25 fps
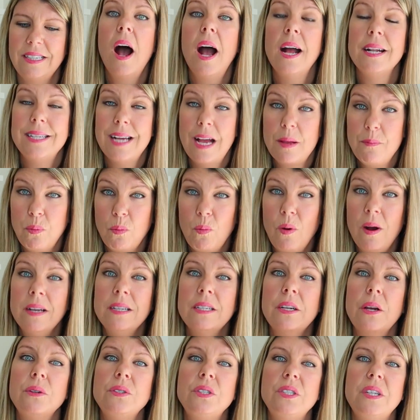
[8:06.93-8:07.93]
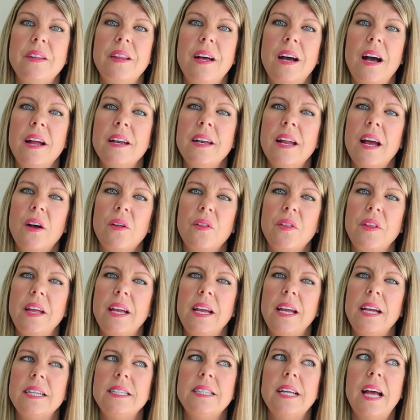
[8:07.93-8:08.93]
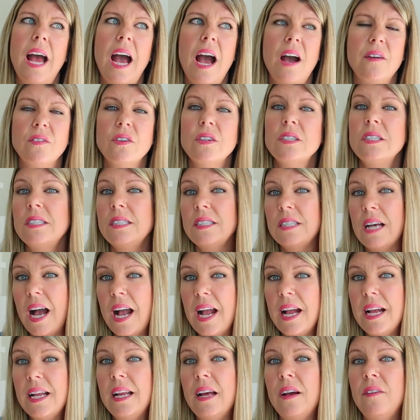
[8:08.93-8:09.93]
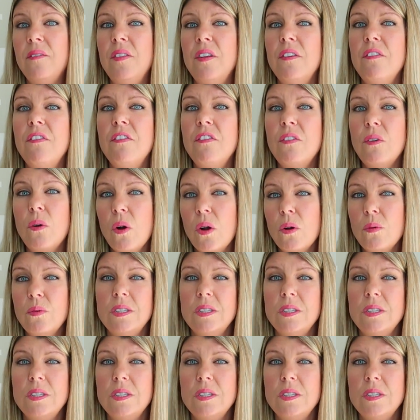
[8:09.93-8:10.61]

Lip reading: A type 1 goes to the unhealthy to average side of the 4,